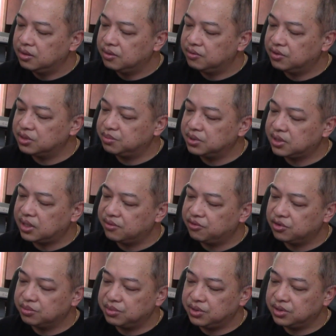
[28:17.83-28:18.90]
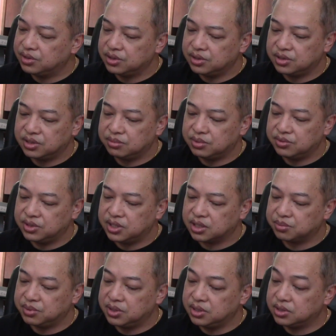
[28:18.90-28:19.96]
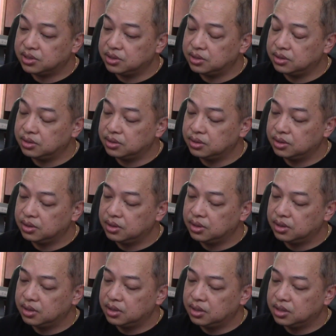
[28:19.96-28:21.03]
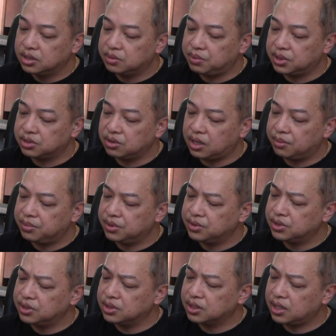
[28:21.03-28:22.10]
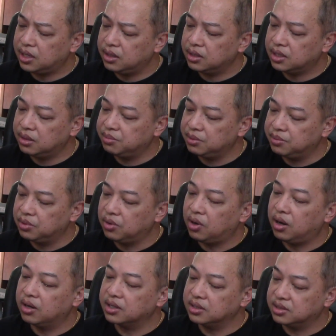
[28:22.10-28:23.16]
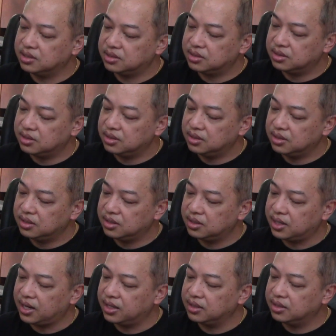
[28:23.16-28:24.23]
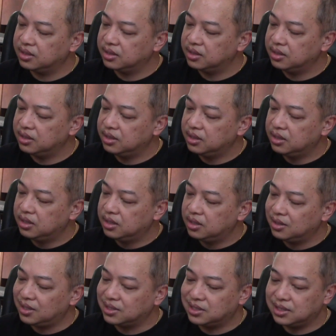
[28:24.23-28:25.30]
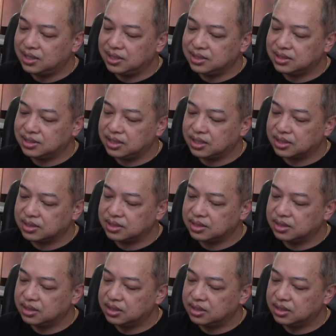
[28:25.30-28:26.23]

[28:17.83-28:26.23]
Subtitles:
1st Battalion, 4th Marine, 13th Marine Expedition, Special Operation Capable, August 9th, 1996.